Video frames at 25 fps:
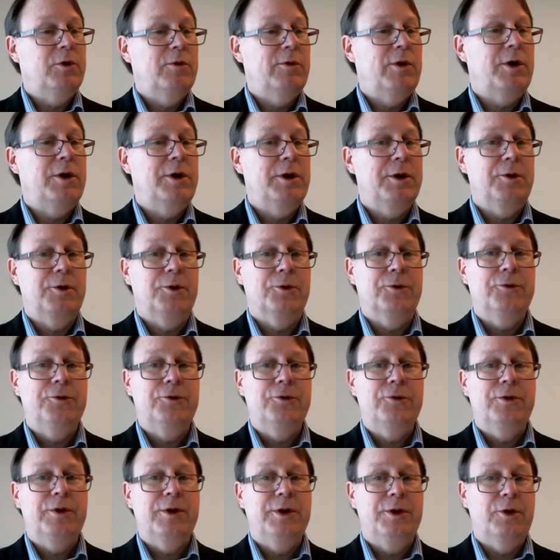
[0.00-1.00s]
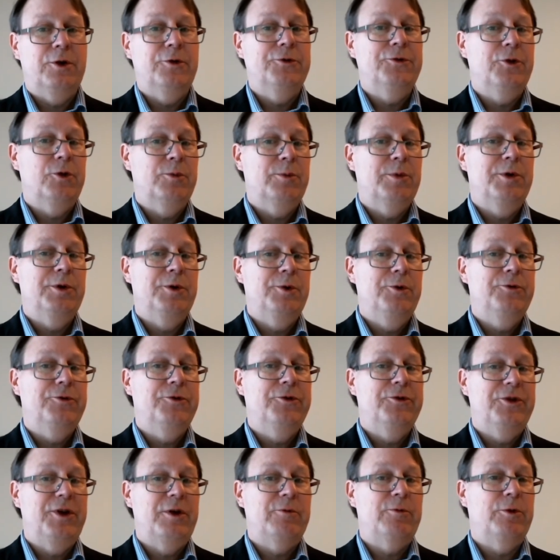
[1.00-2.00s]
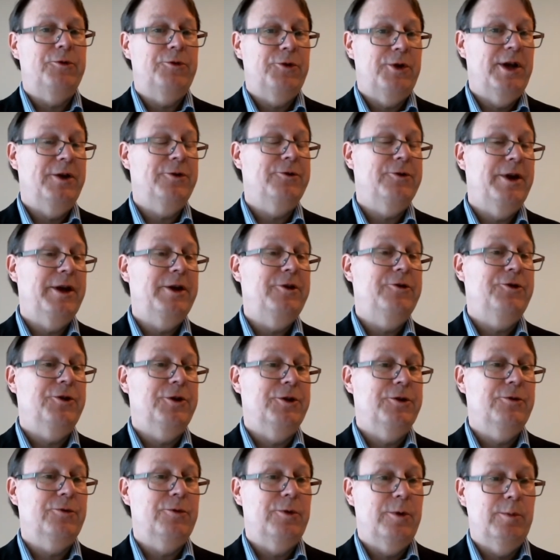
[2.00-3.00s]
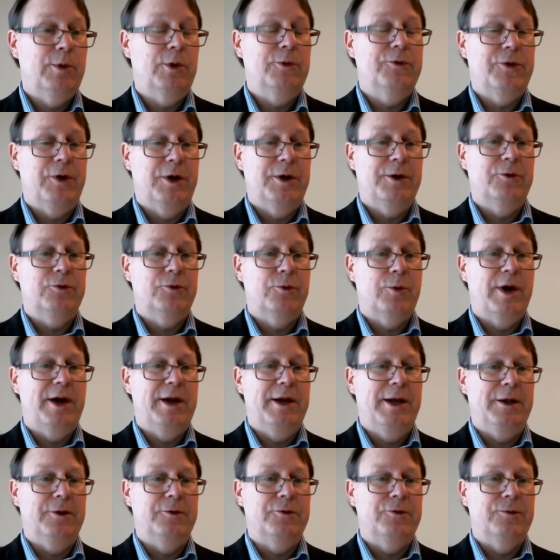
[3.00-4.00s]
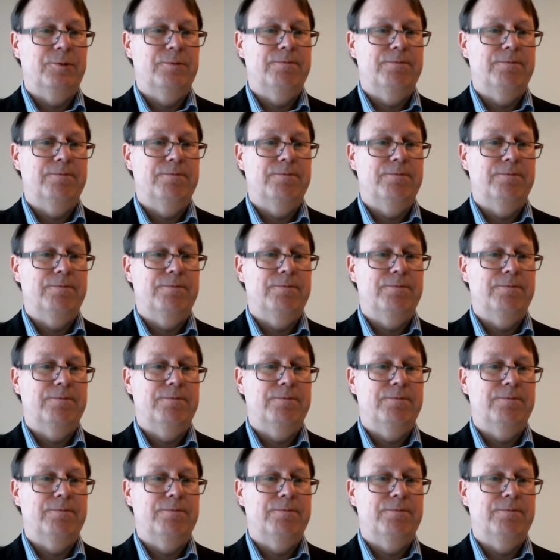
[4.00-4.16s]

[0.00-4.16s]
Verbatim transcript: articles and also produced several translations from Bolzano's writings.